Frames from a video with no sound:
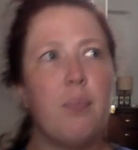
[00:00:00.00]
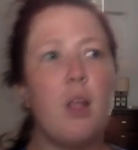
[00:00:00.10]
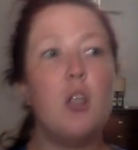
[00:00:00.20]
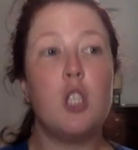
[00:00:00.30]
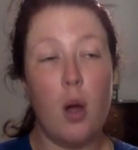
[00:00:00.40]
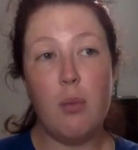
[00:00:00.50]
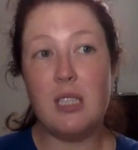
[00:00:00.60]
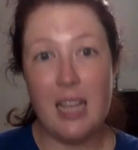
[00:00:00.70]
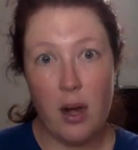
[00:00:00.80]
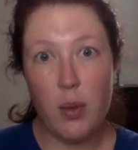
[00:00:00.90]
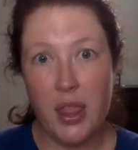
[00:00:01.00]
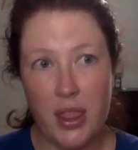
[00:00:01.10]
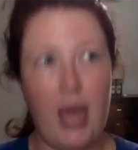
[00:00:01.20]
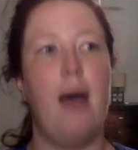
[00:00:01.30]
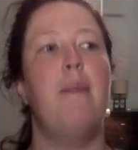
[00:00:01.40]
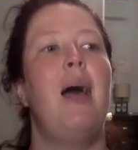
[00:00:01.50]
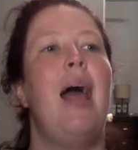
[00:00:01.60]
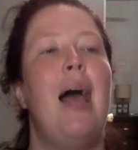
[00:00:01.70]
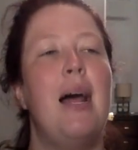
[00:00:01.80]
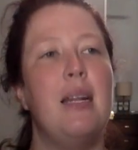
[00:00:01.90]
So I was there with them,
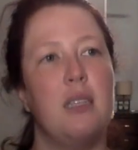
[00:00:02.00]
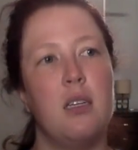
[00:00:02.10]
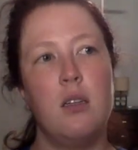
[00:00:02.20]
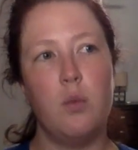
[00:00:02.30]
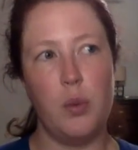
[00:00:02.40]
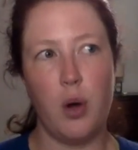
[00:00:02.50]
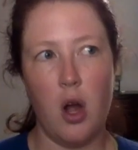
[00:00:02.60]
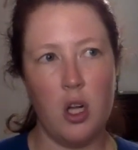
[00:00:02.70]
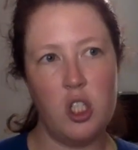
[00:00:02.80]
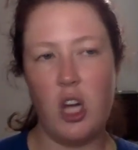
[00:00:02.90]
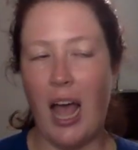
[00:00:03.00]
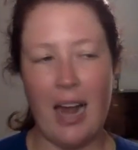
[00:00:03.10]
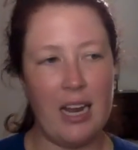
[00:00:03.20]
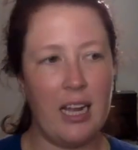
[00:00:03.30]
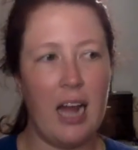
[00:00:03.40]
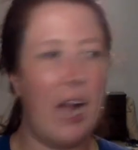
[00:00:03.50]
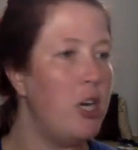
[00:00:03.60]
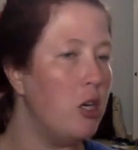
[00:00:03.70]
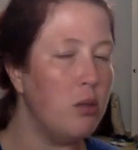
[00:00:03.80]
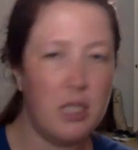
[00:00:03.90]
and we were all chatting, and I
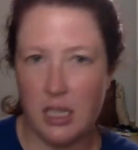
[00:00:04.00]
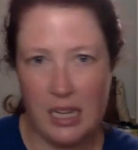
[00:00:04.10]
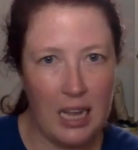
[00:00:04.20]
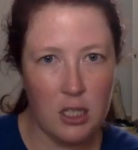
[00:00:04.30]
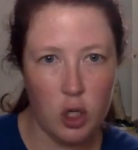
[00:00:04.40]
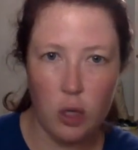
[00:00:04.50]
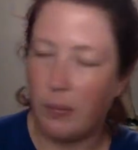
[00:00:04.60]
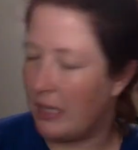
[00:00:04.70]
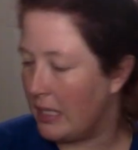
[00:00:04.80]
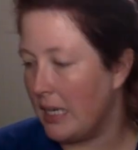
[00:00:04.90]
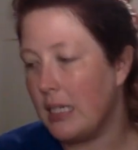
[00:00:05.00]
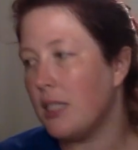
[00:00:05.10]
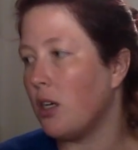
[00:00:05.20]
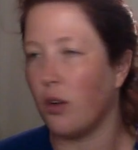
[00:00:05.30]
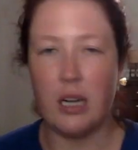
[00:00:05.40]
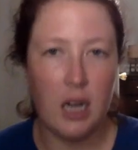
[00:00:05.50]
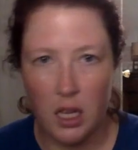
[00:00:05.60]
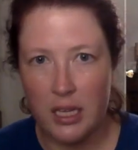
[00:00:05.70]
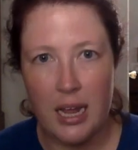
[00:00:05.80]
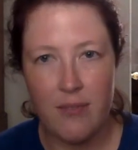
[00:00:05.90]
know Cindy has her business, Corinne and
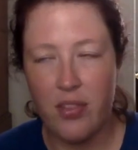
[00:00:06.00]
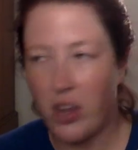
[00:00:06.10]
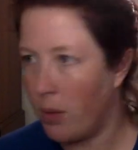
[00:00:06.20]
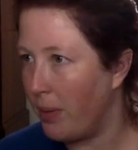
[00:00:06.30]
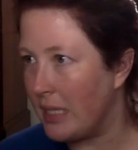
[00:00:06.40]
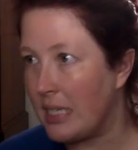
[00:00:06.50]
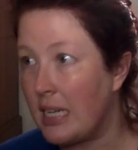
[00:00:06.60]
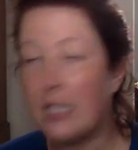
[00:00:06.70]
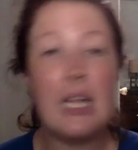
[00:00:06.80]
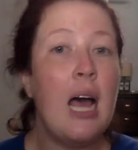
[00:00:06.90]
Colleen have their business.